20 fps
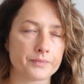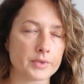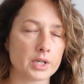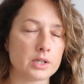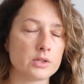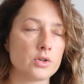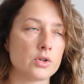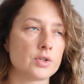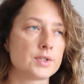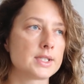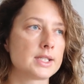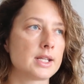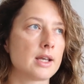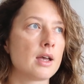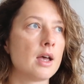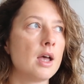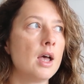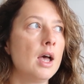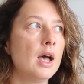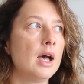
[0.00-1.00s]
nurse
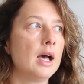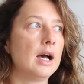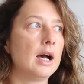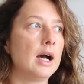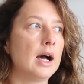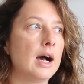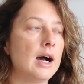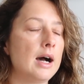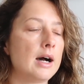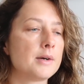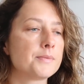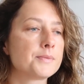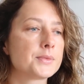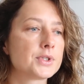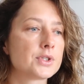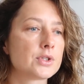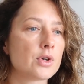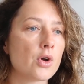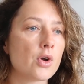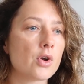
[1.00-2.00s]
there.
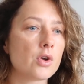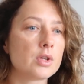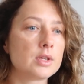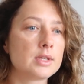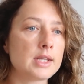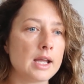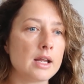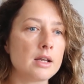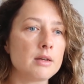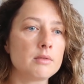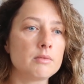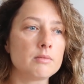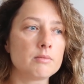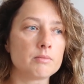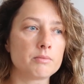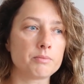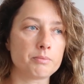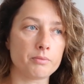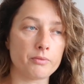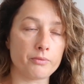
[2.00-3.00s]
So
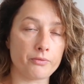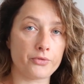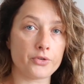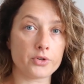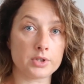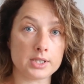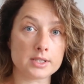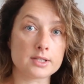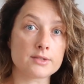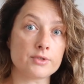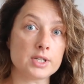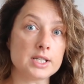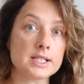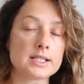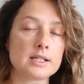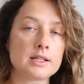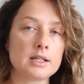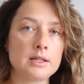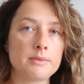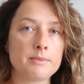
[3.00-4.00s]
then, for this
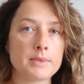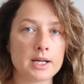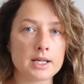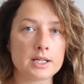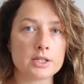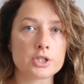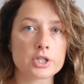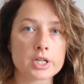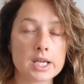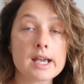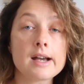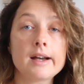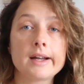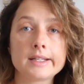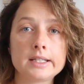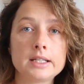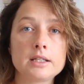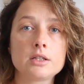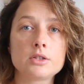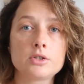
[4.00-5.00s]
reason, in my HK, I
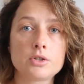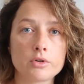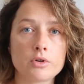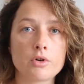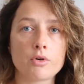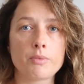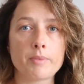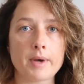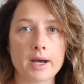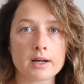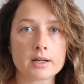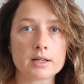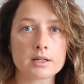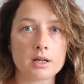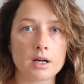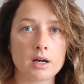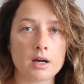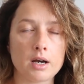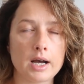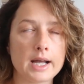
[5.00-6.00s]
needed to go back.
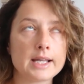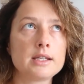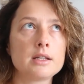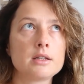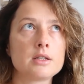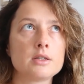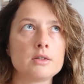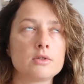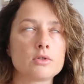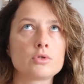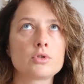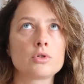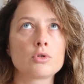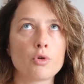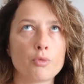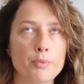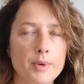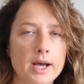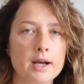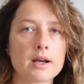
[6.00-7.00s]
I
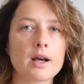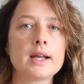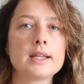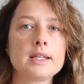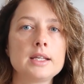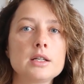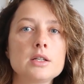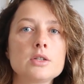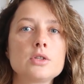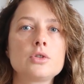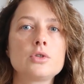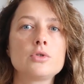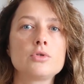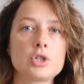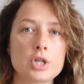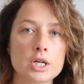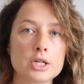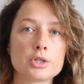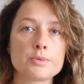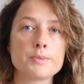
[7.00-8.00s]
needed to
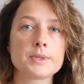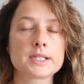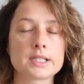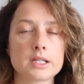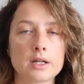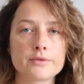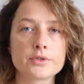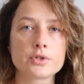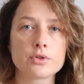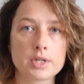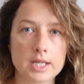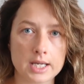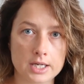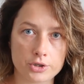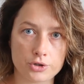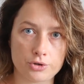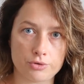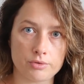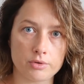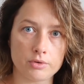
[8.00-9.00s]
change myself to
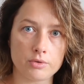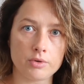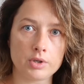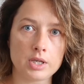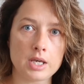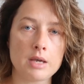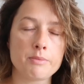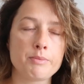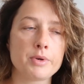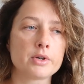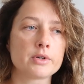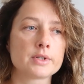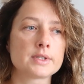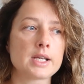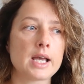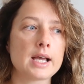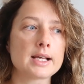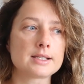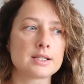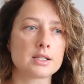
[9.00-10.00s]
casual, okay? Because
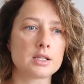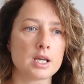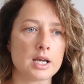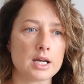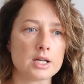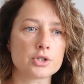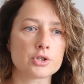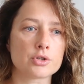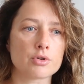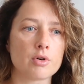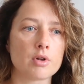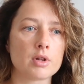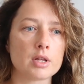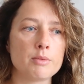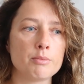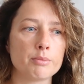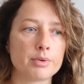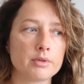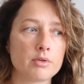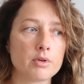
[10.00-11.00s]
as a casual
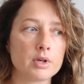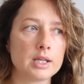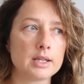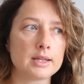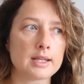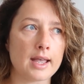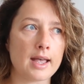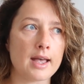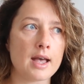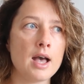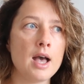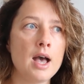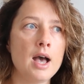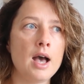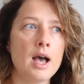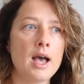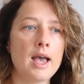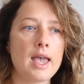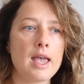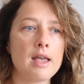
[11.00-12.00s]
employee there,
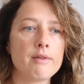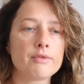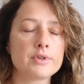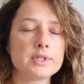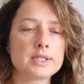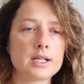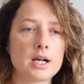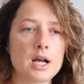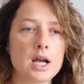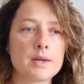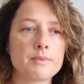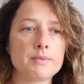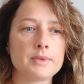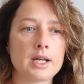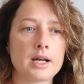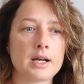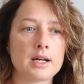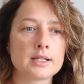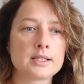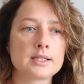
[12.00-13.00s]
every time
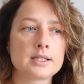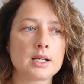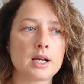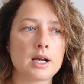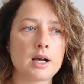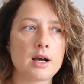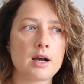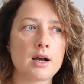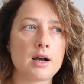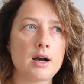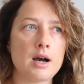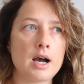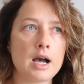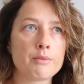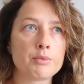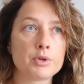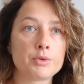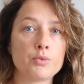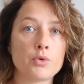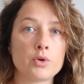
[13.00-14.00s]
that I
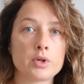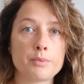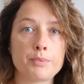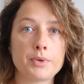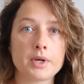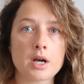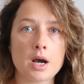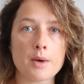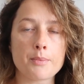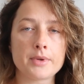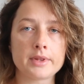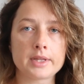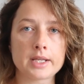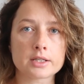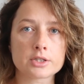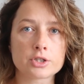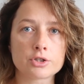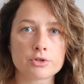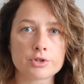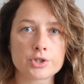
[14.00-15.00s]
would want to pick up an
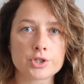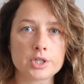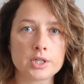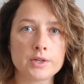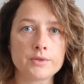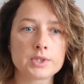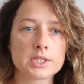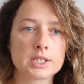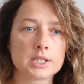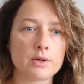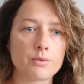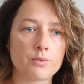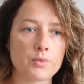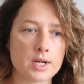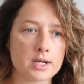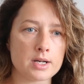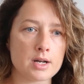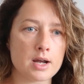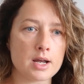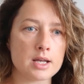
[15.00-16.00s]
extra shift
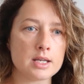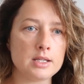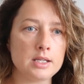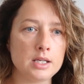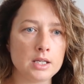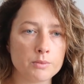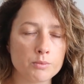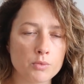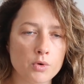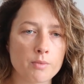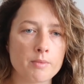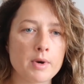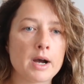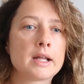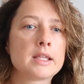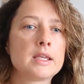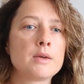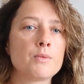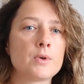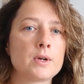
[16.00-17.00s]
when I need more
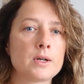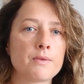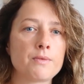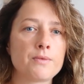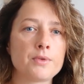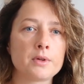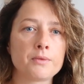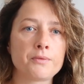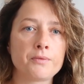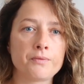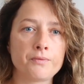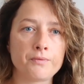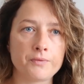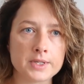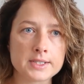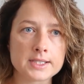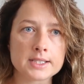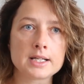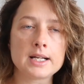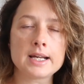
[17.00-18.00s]
money, when I feel
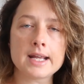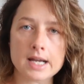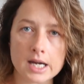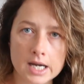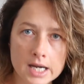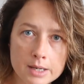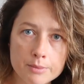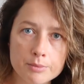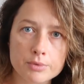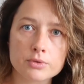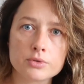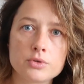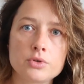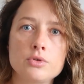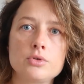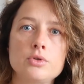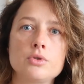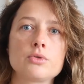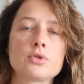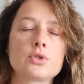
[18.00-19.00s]
physically able
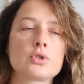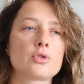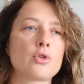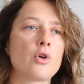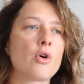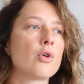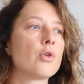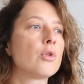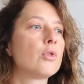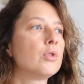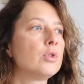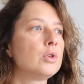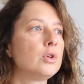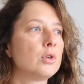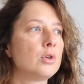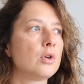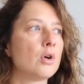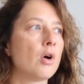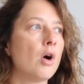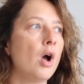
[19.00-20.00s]
to do so,
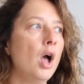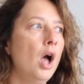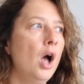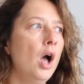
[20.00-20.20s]
you know,